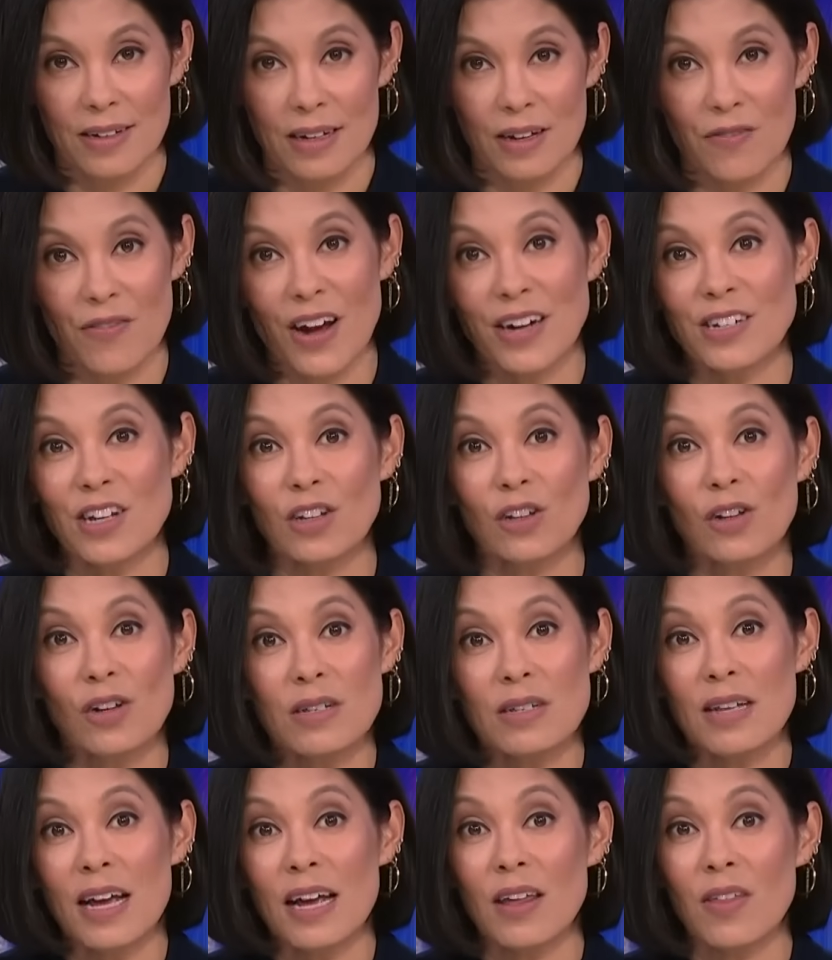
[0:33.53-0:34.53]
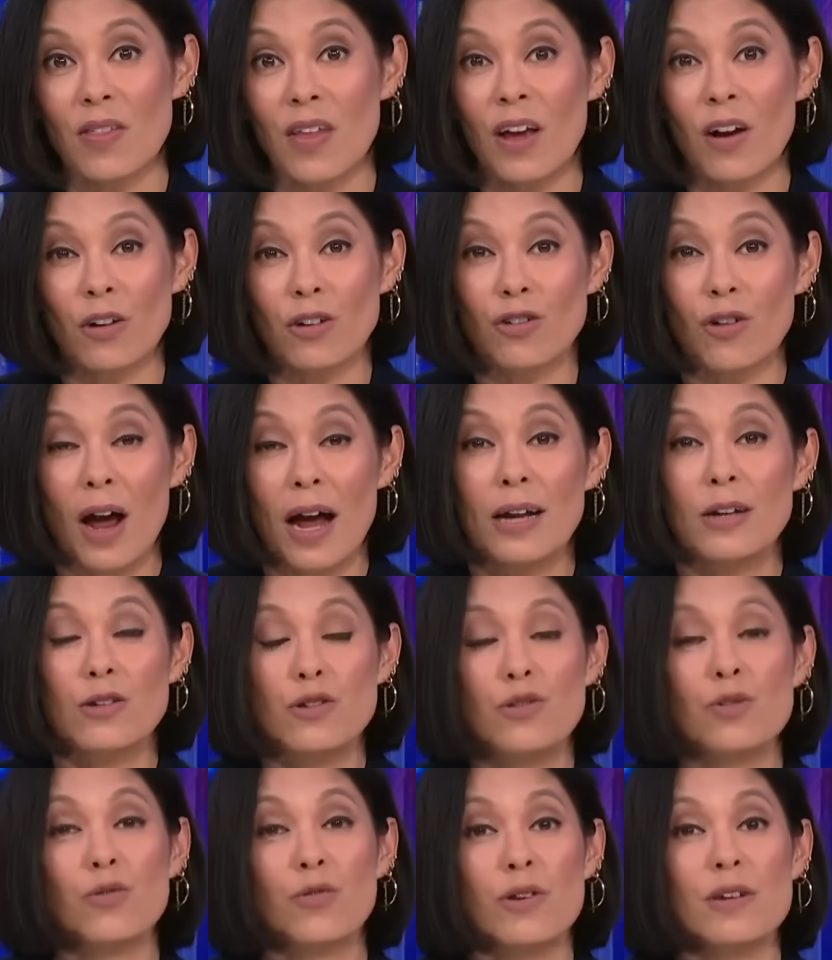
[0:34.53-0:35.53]
In fact, it looks like they are trying
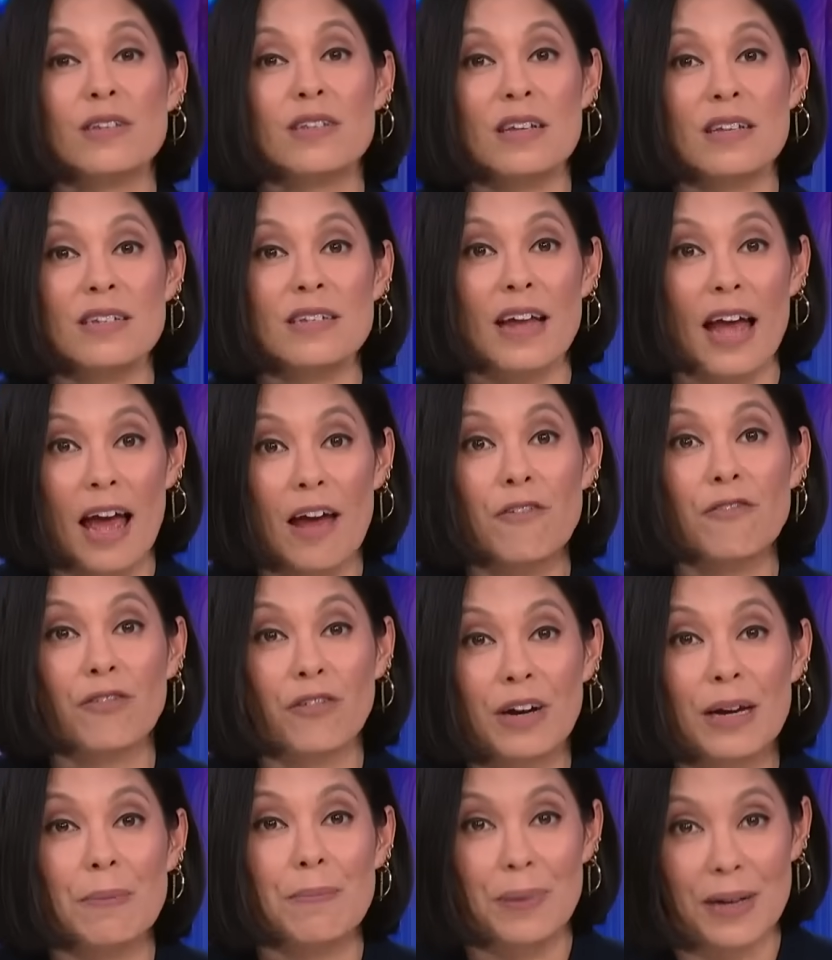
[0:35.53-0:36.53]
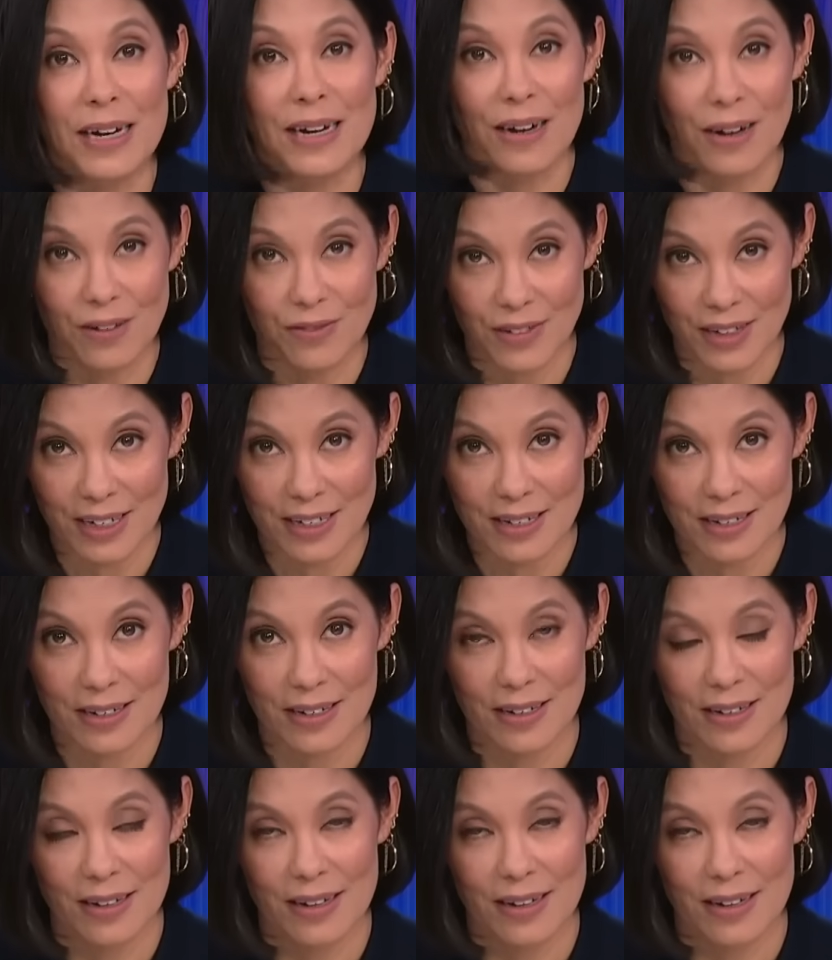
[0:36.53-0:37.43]
to resist every bit of it.